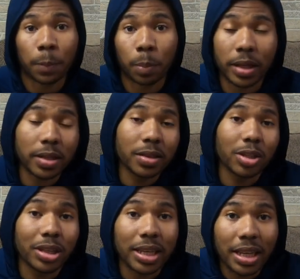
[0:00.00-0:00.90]
But the
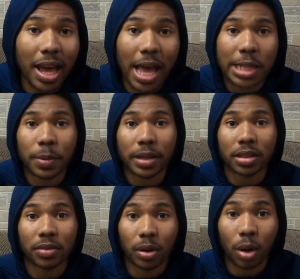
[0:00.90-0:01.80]
key aspect
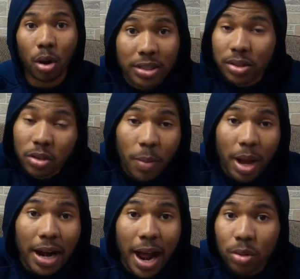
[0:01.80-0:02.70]
of it all, no
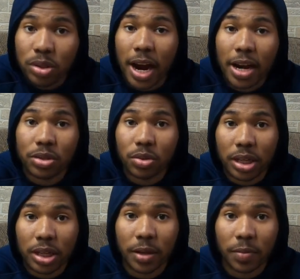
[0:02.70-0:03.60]
matter how tired you
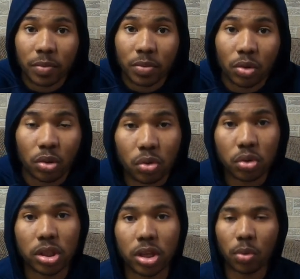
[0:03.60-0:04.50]
get, you
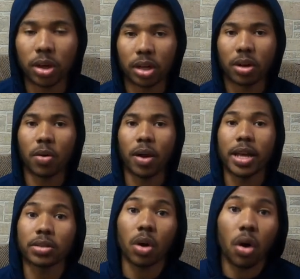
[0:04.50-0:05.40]
still want to go
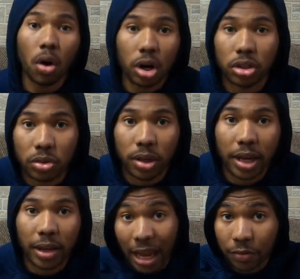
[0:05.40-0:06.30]
as hard as you
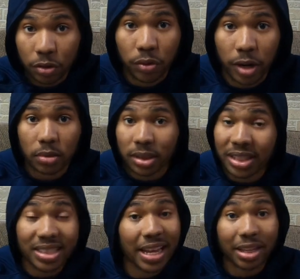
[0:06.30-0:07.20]
can. Every rep.
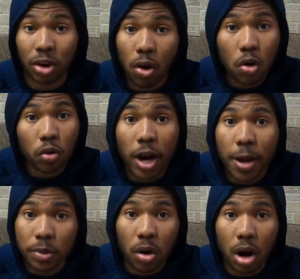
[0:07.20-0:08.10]
Take no
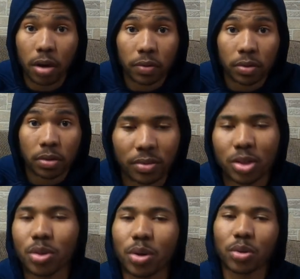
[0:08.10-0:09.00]
reps off.
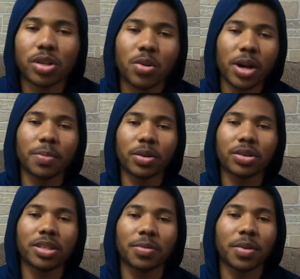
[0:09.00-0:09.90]
So a real quick
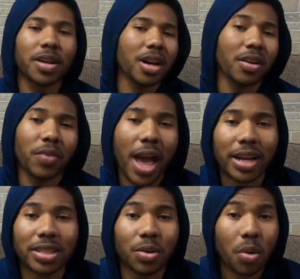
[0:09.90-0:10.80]
bonus tip of
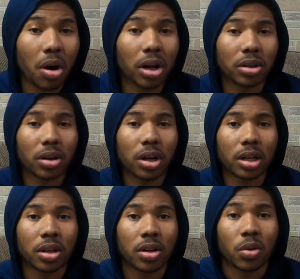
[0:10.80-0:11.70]
actually walking on.
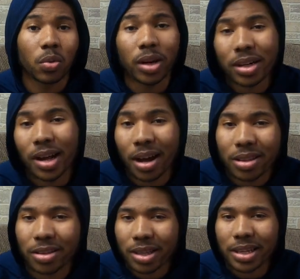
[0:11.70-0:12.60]
One of the
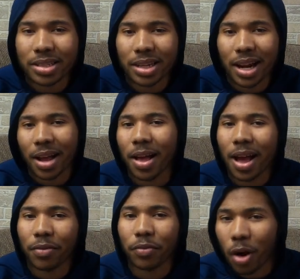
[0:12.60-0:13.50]
other things that I
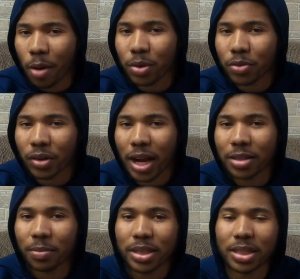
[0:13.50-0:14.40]
I've almost forgot
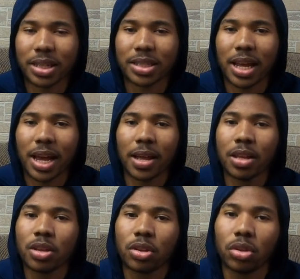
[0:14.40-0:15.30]
to mention is that
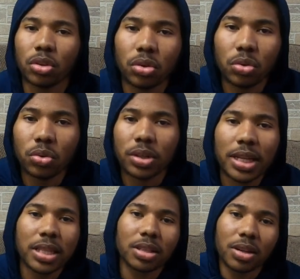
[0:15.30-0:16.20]
you
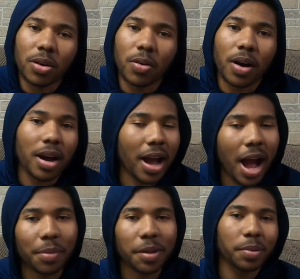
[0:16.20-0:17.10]
need to know
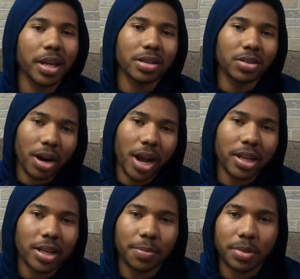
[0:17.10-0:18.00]
how many players are
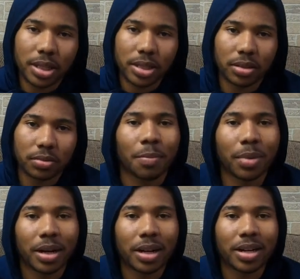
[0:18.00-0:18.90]
at that position.
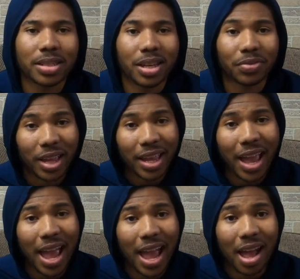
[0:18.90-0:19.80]
Because if they
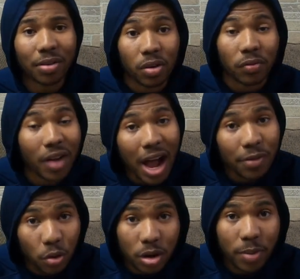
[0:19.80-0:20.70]
have
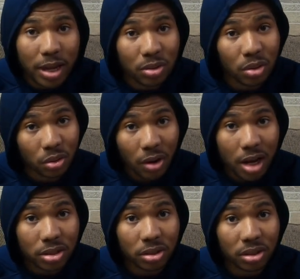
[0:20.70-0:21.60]
five quarterbacks on the
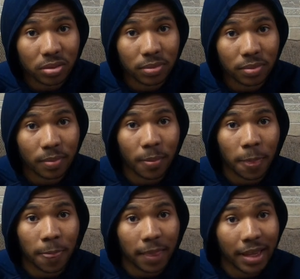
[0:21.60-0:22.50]
roster
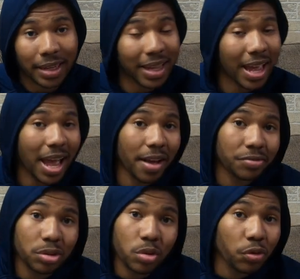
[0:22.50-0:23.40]
and they
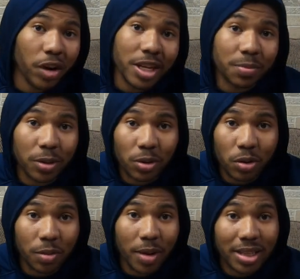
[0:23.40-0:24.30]
have two freshman
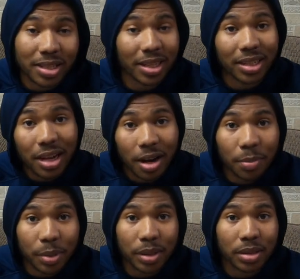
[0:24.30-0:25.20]
quarterbacks
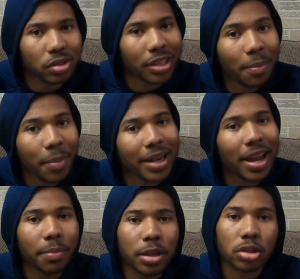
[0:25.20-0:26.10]
incoming, that might
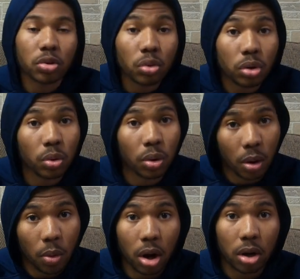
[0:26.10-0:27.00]
not be a school you want to
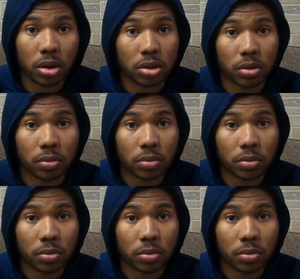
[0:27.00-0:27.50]
walk on to.